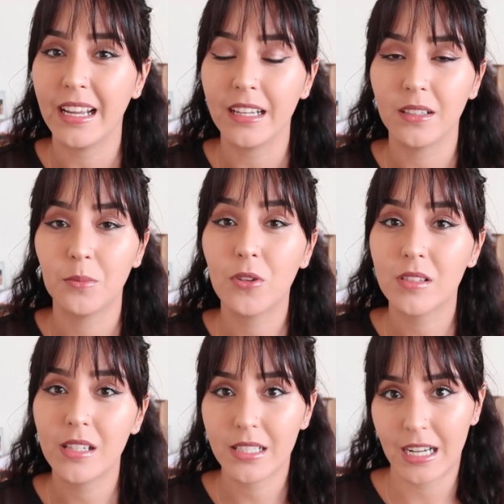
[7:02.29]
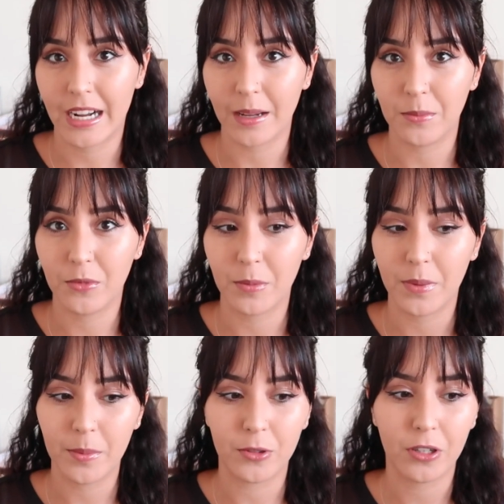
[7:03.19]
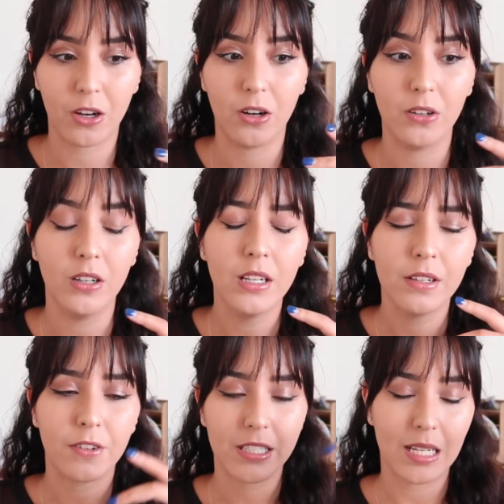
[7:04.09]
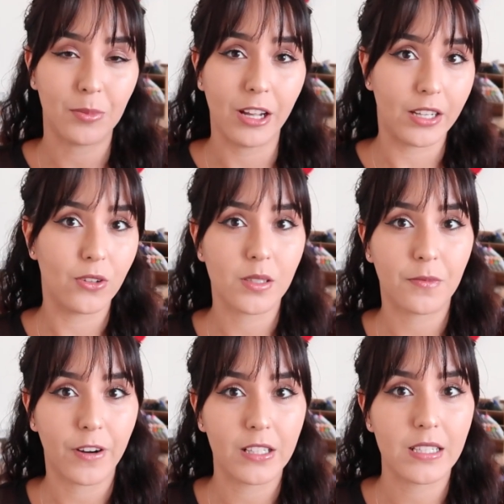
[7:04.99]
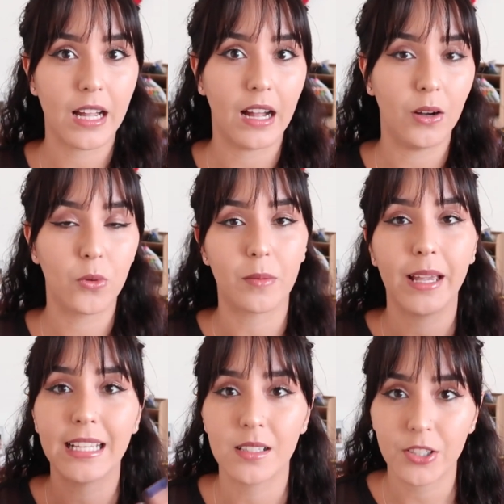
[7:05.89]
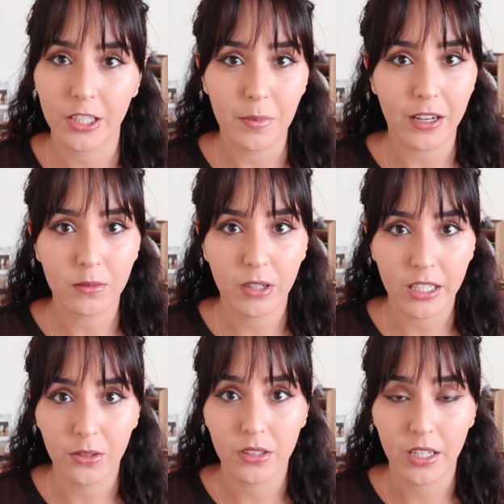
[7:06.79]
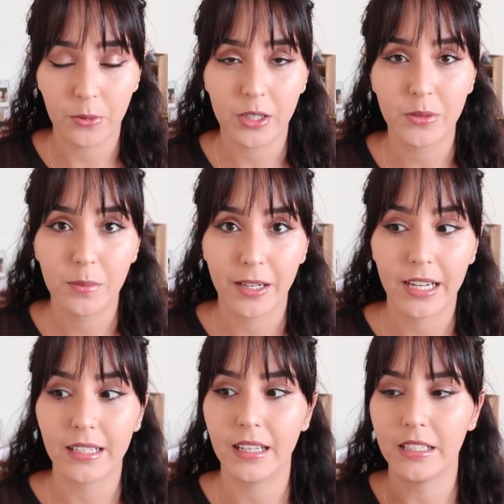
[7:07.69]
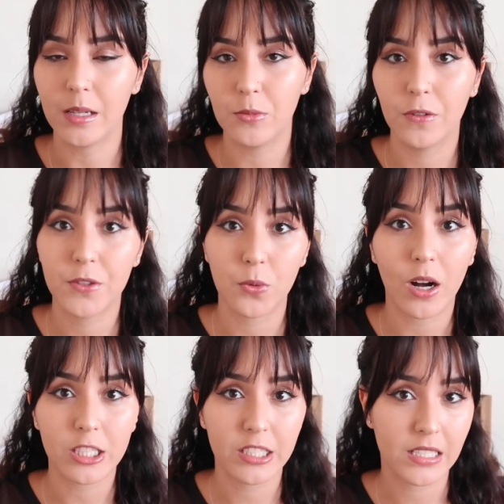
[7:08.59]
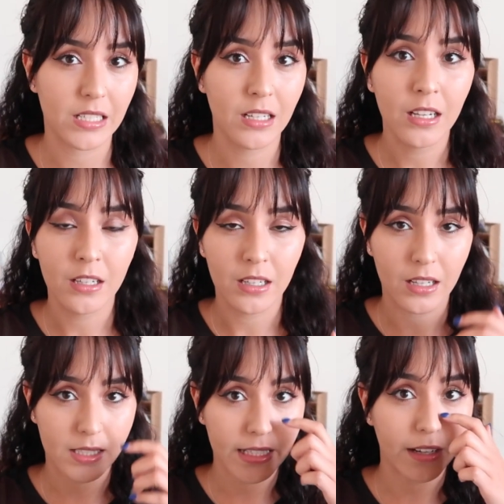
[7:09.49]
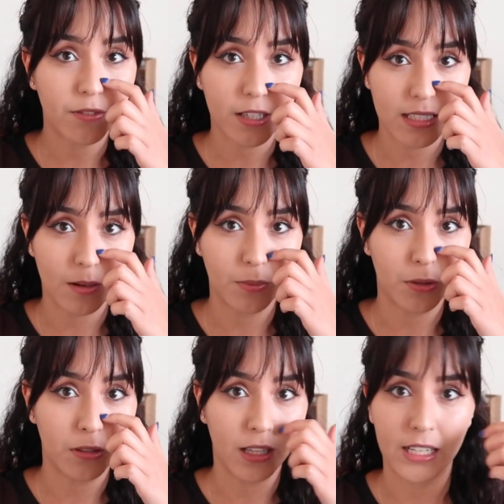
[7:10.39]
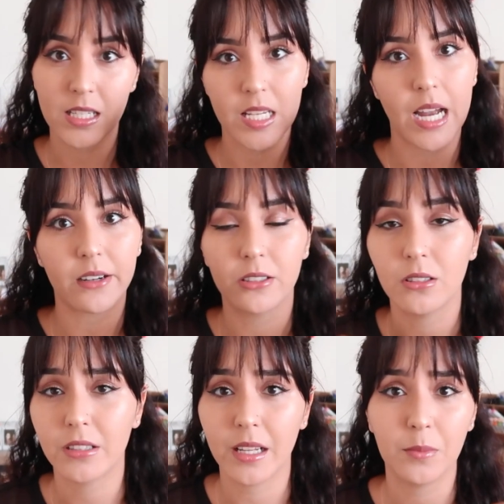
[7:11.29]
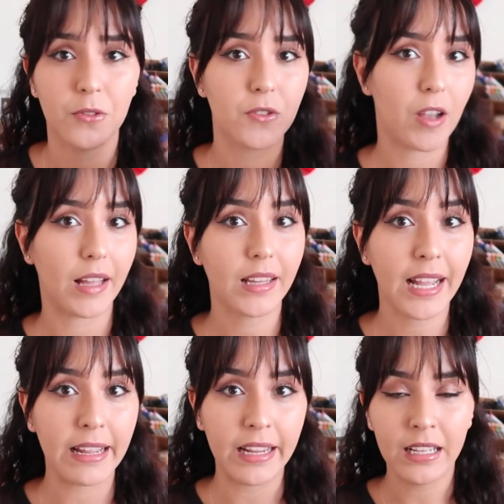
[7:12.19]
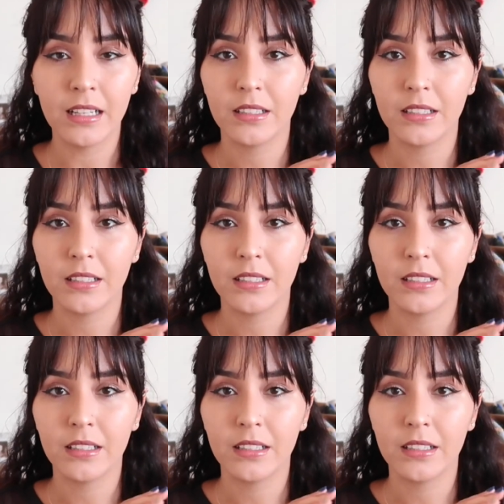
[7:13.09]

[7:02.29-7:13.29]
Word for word: and most of the time when people go for example I know some friends that were making a certain amount of money when they worked with me and then they moved to Washington uh, state for example like in Seattle or they moved to LA